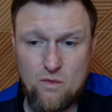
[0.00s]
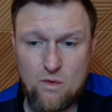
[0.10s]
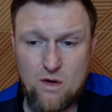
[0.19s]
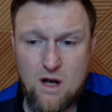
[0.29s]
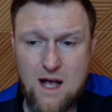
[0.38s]

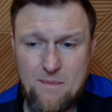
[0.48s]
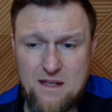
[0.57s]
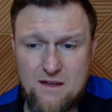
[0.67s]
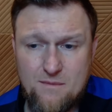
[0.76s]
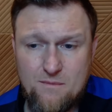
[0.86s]
you
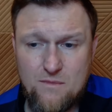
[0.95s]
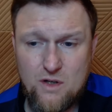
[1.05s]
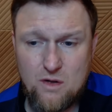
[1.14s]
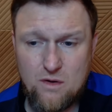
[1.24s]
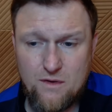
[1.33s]
copy the
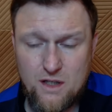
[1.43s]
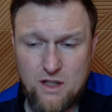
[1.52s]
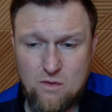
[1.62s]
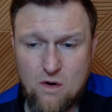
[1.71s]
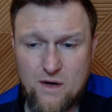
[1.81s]
you,
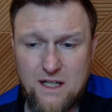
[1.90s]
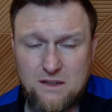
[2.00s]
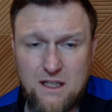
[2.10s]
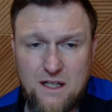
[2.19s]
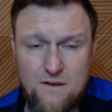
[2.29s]
the
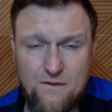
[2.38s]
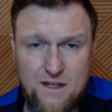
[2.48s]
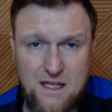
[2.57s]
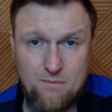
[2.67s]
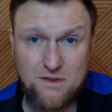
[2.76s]
url
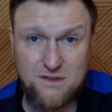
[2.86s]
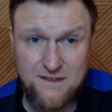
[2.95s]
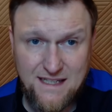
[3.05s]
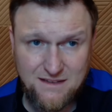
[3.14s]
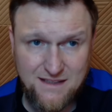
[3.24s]
of the
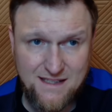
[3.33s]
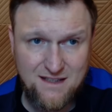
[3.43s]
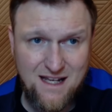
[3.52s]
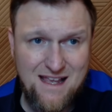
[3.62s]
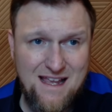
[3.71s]

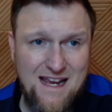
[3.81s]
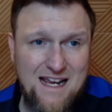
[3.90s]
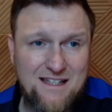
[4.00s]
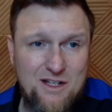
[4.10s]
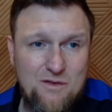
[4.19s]
playlist
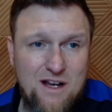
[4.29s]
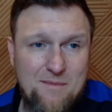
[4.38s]
and then